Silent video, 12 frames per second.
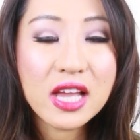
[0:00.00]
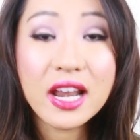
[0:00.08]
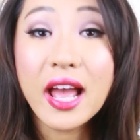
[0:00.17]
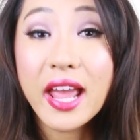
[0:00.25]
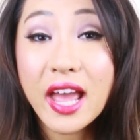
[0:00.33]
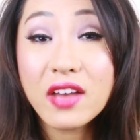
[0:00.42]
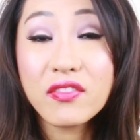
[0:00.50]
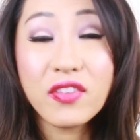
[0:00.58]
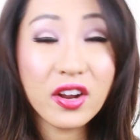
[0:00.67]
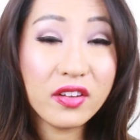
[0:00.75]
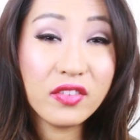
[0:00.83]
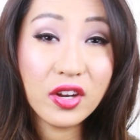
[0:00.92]
And I have
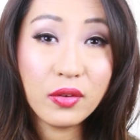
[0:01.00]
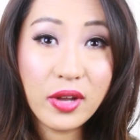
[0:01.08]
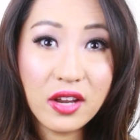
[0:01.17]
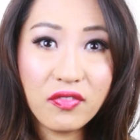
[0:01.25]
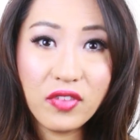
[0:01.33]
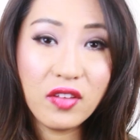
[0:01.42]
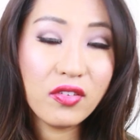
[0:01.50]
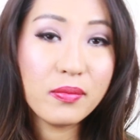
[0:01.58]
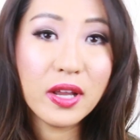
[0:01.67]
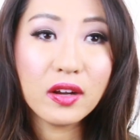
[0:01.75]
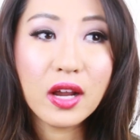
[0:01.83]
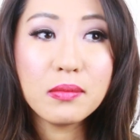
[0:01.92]
very, very wide feet for
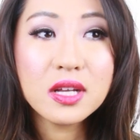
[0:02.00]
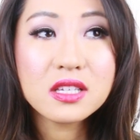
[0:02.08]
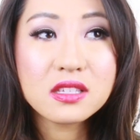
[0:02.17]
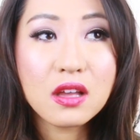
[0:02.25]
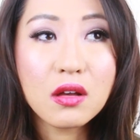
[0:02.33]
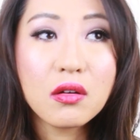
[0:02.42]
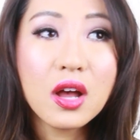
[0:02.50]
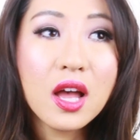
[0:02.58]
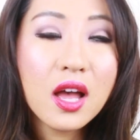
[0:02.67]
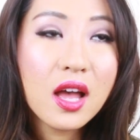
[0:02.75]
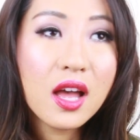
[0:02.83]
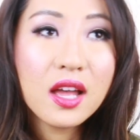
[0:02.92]
my grandma. So
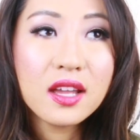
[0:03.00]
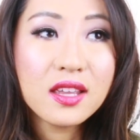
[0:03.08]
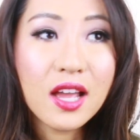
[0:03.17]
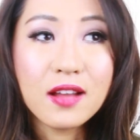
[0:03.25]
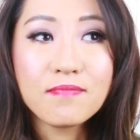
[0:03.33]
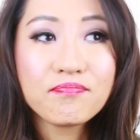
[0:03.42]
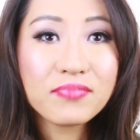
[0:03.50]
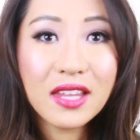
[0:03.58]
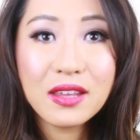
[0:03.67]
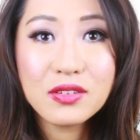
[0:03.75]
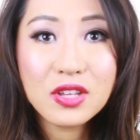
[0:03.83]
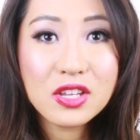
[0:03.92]
yeah,
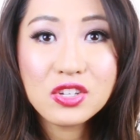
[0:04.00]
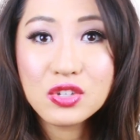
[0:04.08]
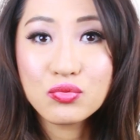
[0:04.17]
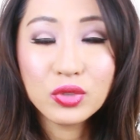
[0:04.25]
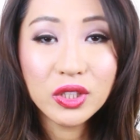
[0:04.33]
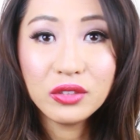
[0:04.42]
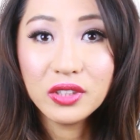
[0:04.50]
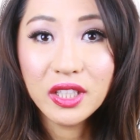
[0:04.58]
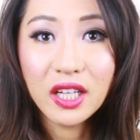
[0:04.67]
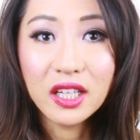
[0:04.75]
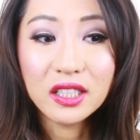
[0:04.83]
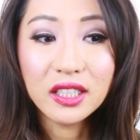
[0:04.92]
it's just really,
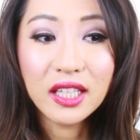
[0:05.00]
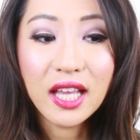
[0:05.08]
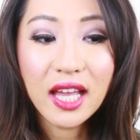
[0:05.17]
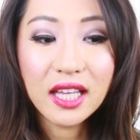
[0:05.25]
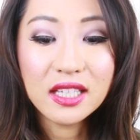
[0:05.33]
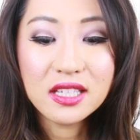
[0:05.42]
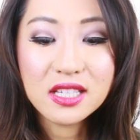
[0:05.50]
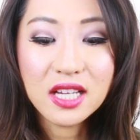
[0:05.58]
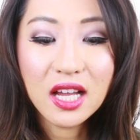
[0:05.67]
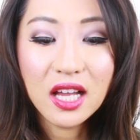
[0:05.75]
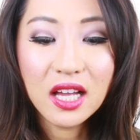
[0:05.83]
really ugly and